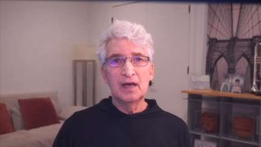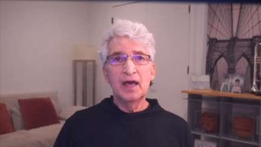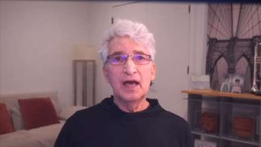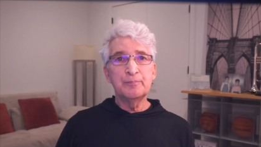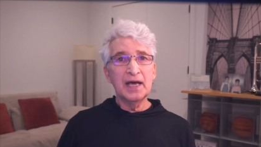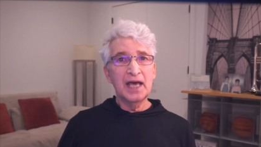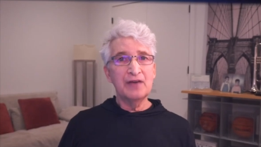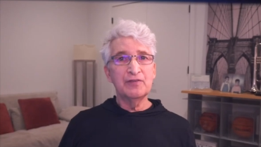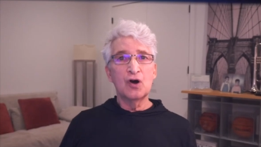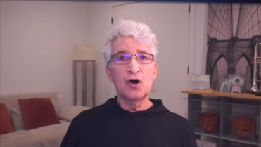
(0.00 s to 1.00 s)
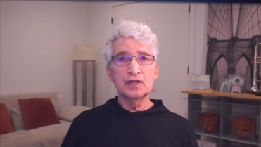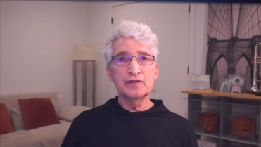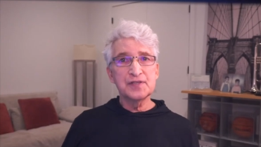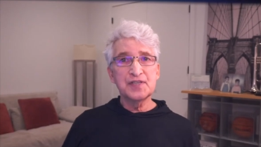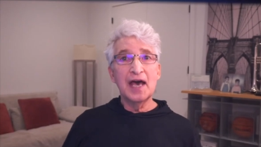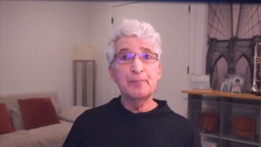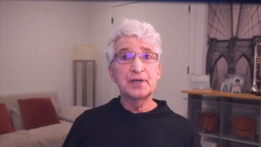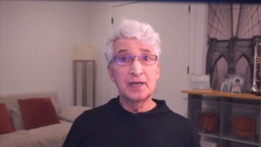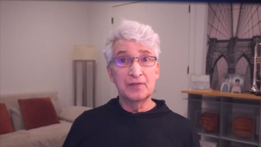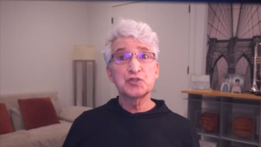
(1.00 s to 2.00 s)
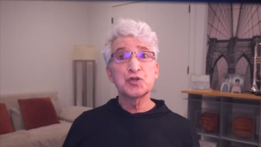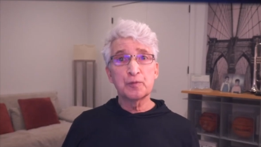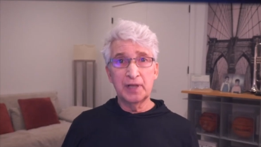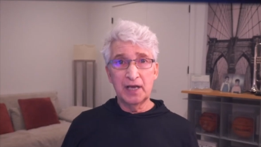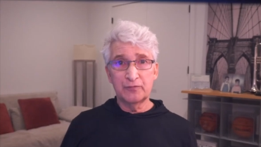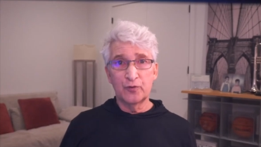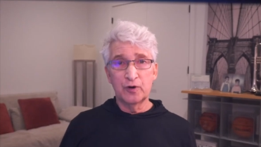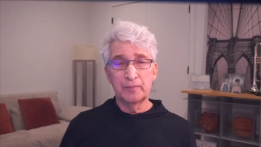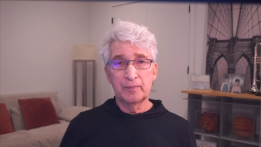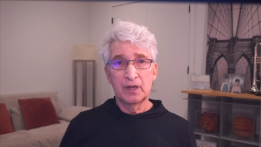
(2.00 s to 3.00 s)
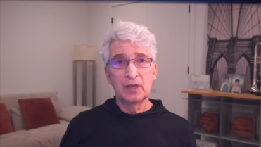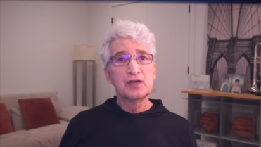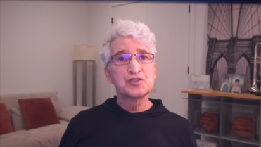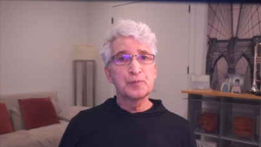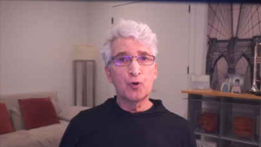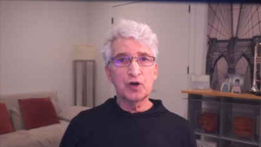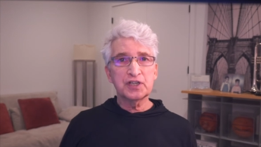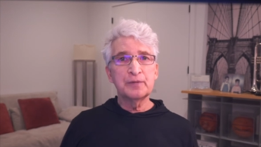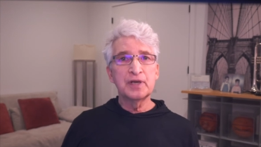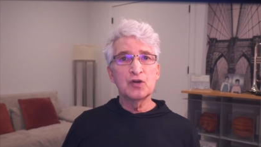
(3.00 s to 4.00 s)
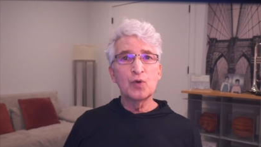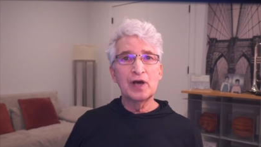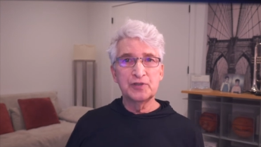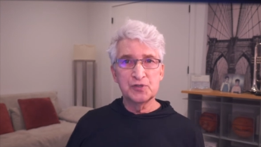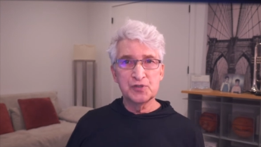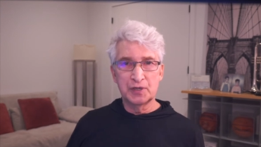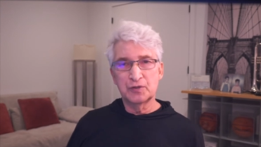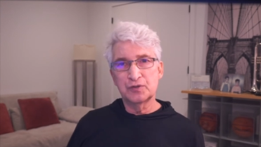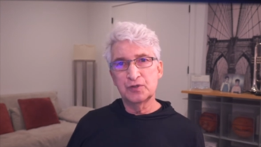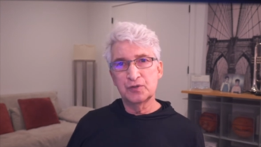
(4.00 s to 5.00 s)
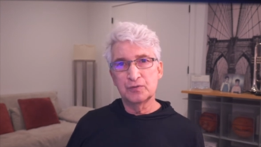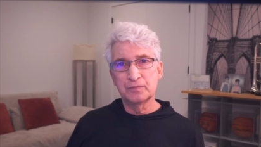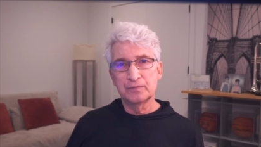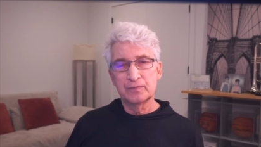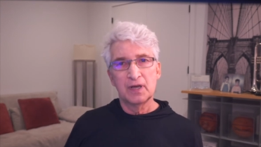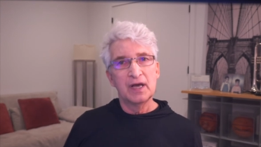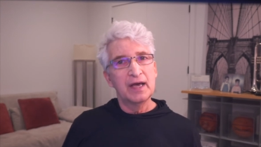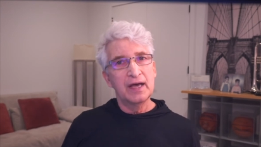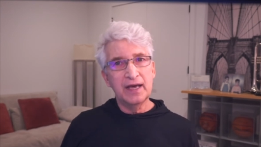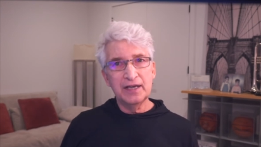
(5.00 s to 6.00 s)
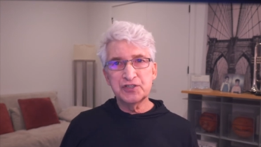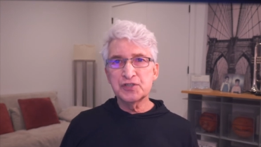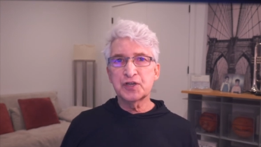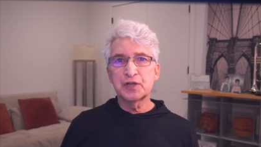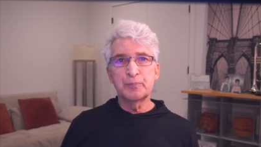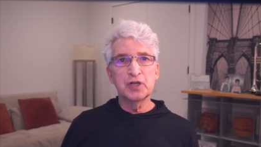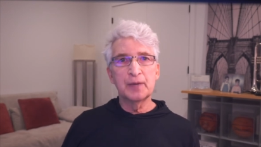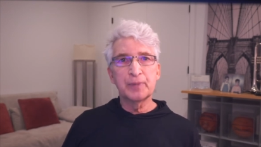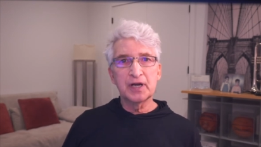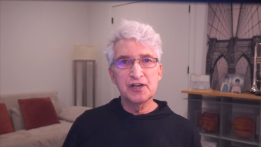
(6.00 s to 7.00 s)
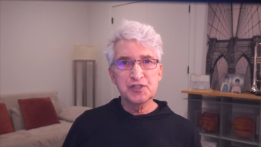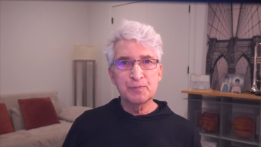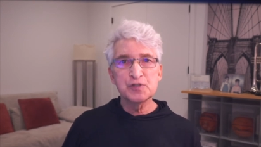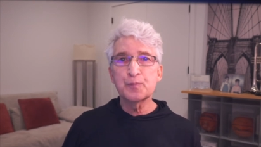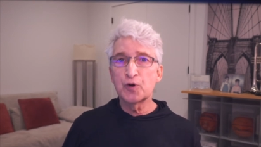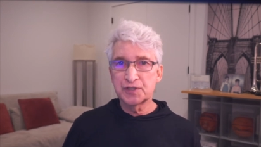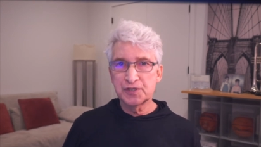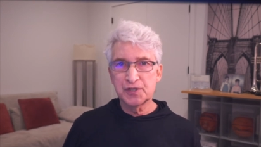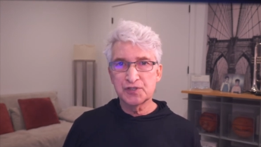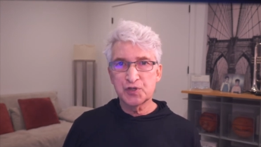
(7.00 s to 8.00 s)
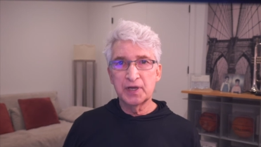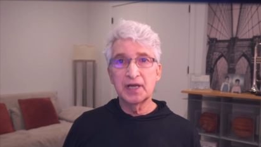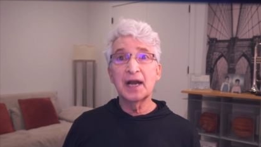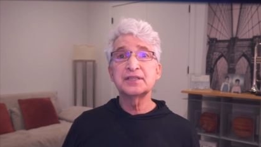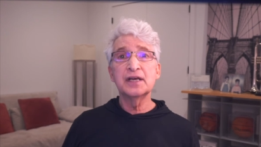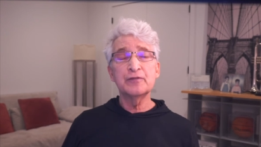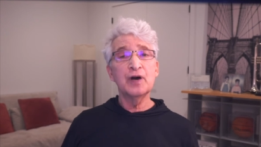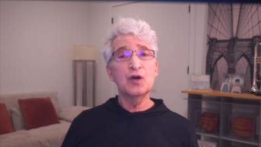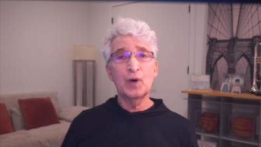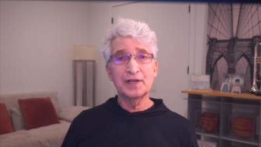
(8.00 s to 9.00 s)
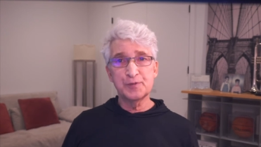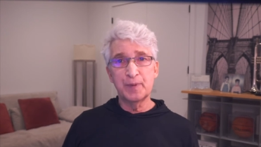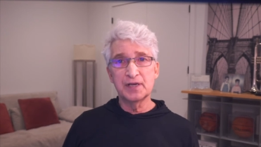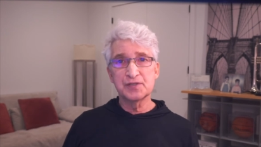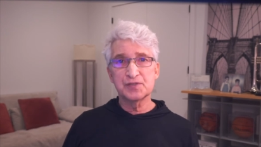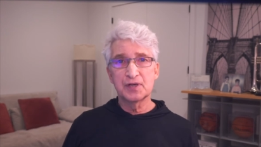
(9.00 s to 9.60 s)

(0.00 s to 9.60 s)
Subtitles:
And by having all of this happen in the Sugar platform, support can be a revenue center too. Agents can pull up a customer's purchase history and identify white space.